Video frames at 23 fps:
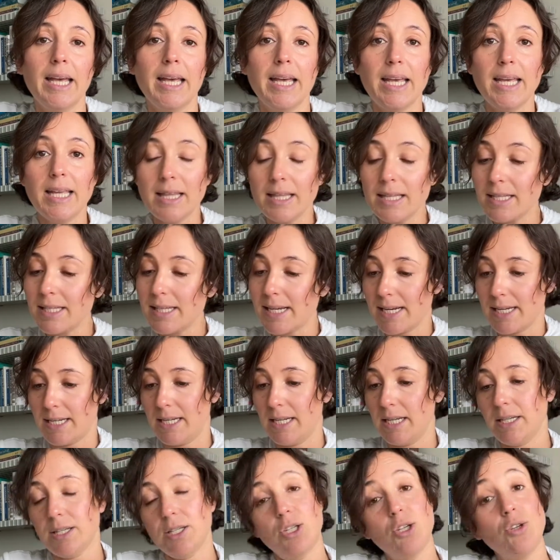In the
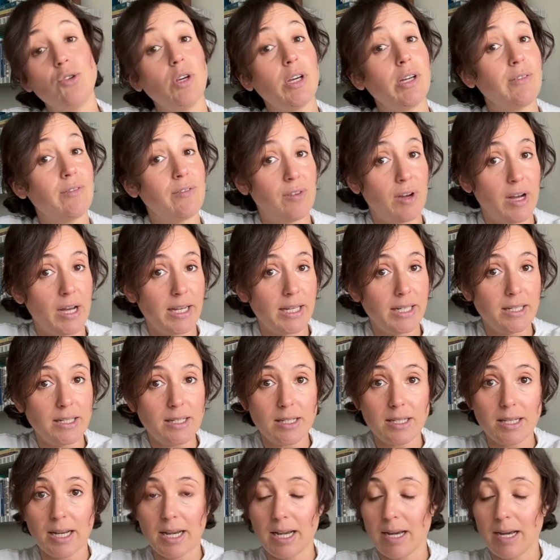settings, you can find